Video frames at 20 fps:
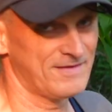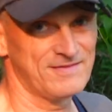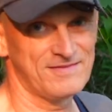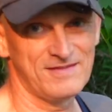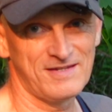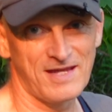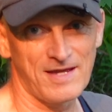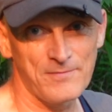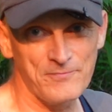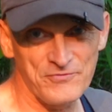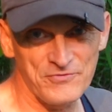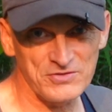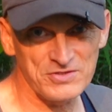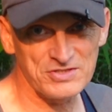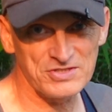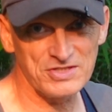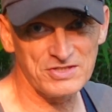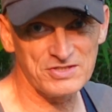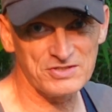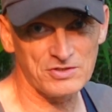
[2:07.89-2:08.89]
the
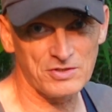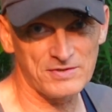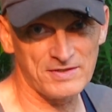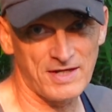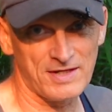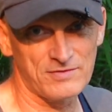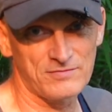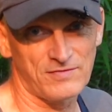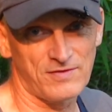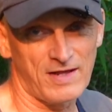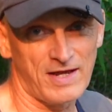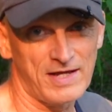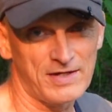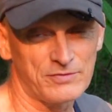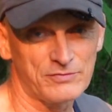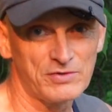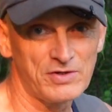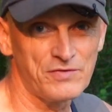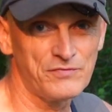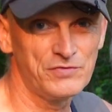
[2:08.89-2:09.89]
emphasis on that
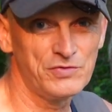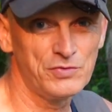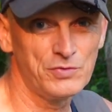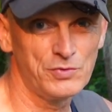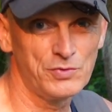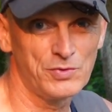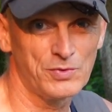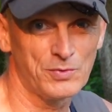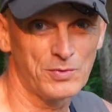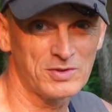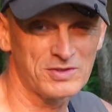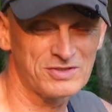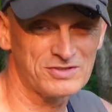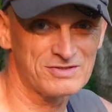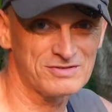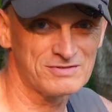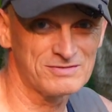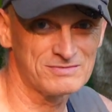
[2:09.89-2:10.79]
flight review was